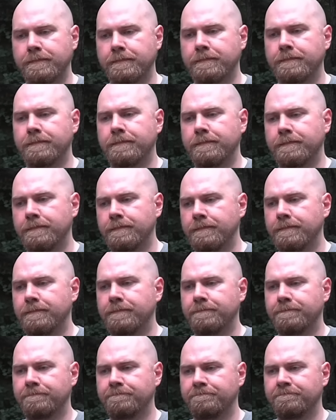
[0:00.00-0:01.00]

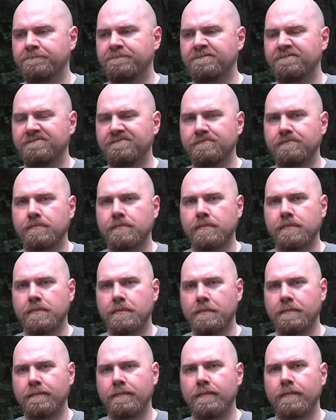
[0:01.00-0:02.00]

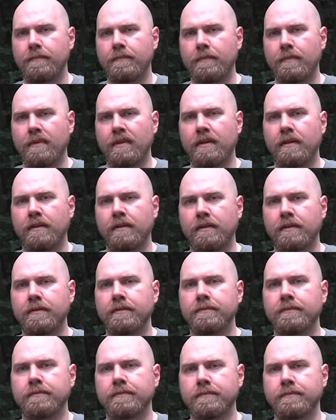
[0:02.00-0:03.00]

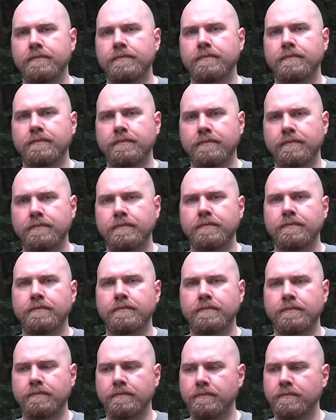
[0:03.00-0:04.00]

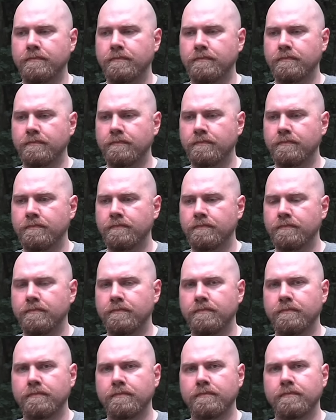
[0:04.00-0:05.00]

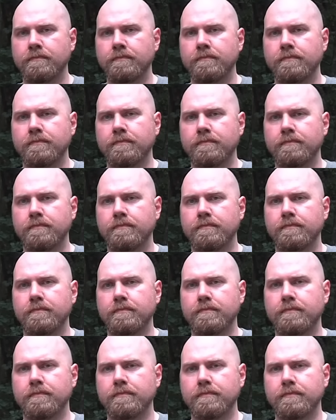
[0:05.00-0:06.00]

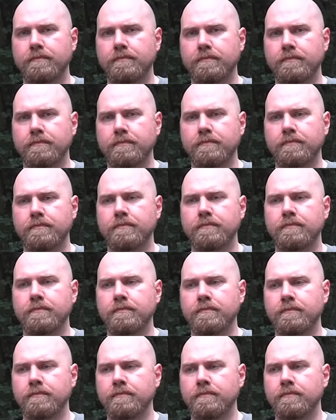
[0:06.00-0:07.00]

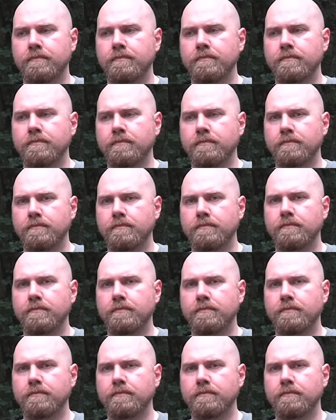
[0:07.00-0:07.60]
(not speaking)